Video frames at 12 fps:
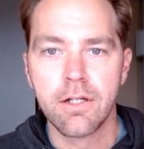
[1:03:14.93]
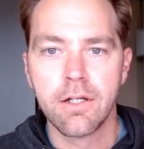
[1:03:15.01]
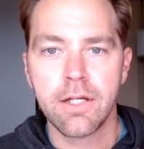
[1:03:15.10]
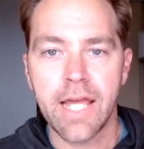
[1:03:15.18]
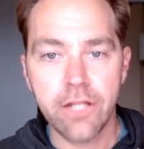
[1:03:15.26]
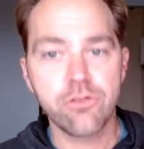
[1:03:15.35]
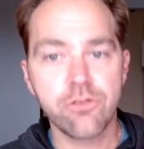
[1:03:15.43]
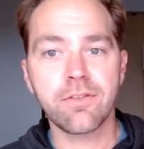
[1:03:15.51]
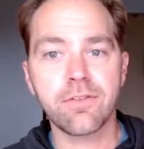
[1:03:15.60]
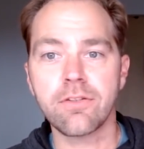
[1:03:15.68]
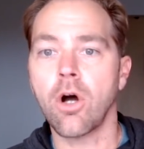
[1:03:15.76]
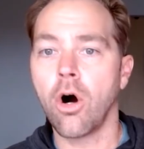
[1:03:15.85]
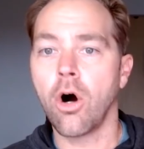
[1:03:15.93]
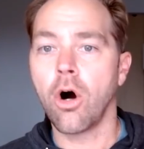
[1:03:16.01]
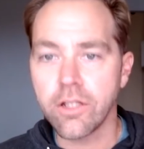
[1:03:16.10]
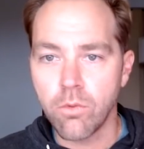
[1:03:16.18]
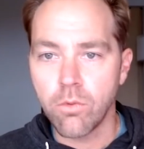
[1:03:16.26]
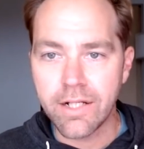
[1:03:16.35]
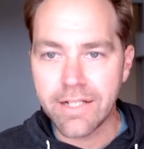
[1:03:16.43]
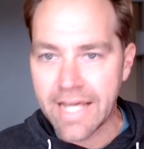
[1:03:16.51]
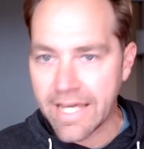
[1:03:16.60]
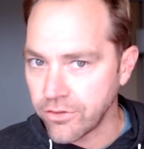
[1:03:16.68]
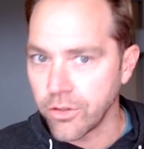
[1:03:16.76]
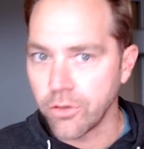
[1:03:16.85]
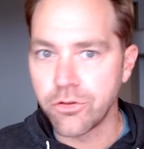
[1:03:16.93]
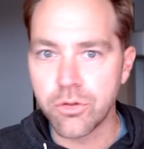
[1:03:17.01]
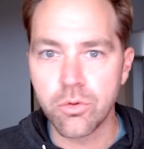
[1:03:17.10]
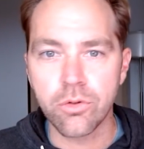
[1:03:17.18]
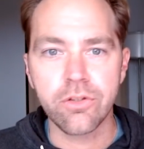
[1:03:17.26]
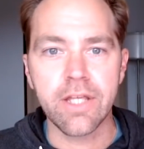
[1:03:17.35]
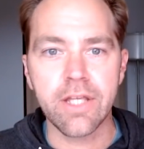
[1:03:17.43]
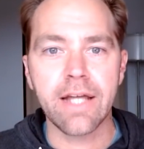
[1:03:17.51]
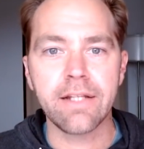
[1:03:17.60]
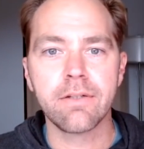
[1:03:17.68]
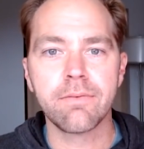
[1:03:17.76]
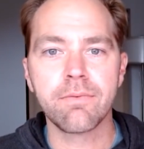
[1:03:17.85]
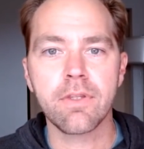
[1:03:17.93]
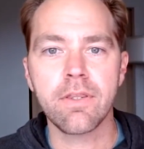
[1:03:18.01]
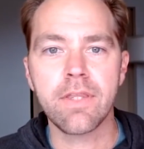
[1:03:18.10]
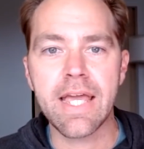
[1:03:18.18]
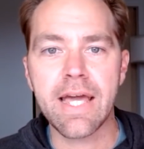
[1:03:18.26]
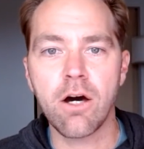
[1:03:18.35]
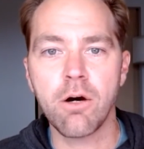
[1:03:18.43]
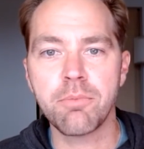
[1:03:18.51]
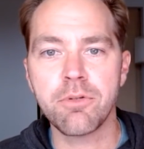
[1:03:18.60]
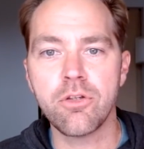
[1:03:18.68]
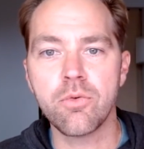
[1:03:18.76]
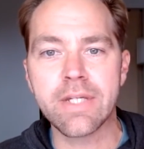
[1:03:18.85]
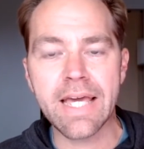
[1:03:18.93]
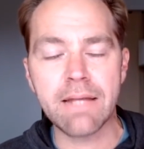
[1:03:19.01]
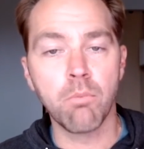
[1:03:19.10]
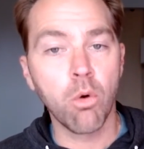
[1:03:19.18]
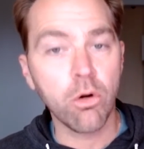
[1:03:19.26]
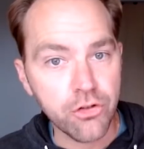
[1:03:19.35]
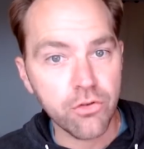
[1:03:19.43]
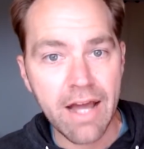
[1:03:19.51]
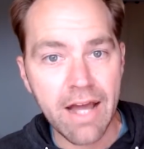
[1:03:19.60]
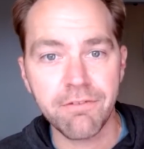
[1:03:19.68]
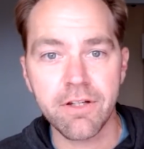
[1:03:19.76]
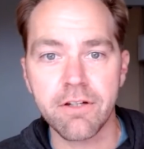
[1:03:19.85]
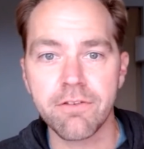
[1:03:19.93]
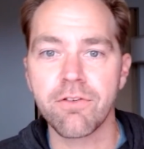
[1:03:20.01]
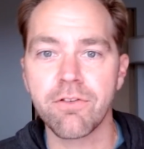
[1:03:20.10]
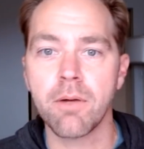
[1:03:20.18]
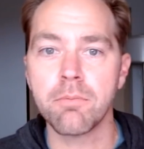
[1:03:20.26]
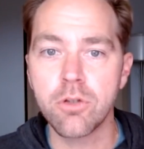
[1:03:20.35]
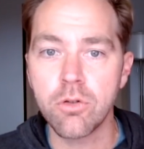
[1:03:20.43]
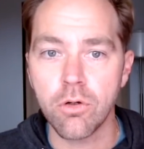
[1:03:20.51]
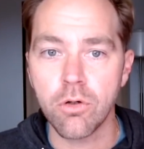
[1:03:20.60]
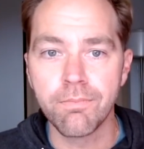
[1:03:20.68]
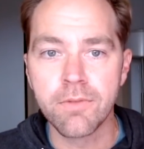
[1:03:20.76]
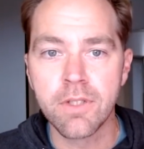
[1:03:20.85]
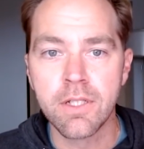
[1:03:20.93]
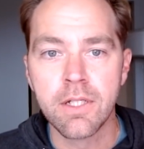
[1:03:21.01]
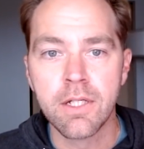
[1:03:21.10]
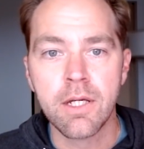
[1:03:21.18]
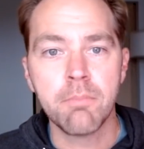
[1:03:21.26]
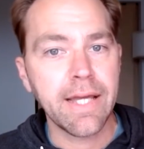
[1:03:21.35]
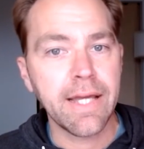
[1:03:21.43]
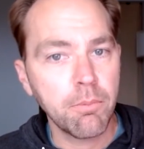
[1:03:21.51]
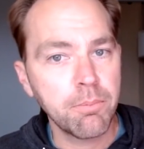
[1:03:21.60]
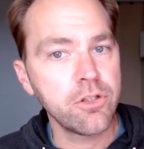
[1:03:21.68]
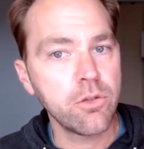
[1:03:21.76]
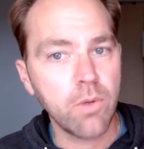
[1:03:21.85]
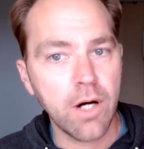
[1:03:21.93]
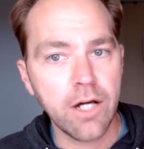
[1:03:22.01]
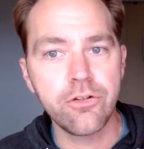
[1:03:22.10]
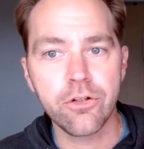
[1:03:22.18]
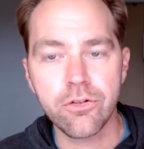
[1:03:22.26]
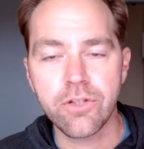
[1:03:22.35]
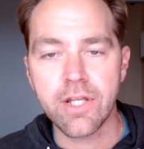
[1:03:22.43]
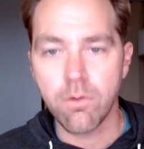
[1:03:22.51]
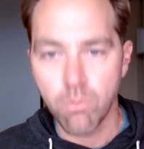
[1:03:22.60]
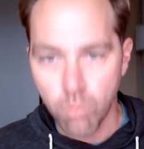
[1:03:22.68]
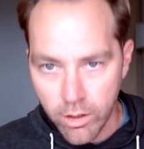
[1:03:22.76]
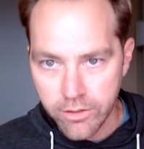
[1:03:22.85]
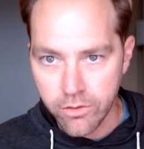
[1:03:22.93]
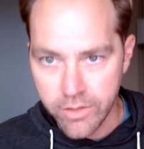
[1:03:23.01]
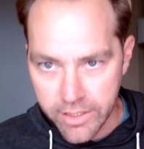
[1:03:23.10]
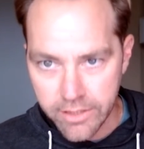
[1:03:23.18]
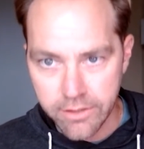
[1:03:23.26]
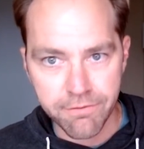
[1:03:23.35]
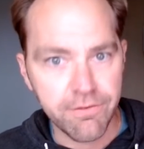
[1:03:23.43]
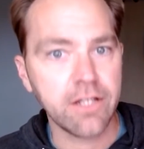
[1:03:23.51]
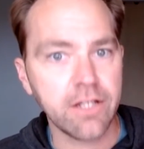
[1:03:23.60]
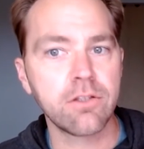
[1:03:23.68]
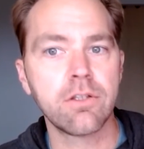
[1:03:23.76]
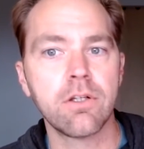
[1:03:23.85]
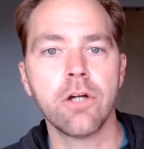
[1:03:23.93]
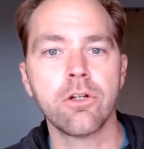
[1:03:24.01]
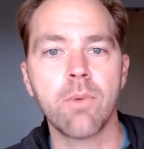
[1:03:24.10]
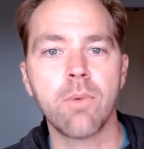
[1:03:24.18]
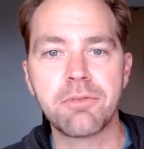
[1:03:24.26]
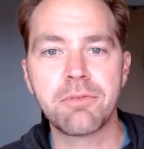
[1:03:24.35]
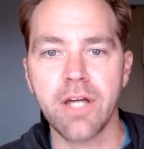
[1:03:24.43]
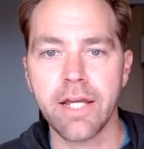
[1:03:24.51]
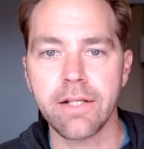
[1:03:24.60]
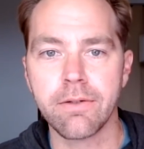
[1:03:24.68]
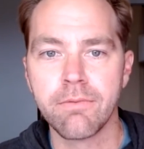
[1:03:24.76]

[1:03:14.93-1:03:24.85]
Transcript: Ahrefs is an all in one SEO tool set. They help you get more traffic from Google by helping you understand what you need to fix on your website.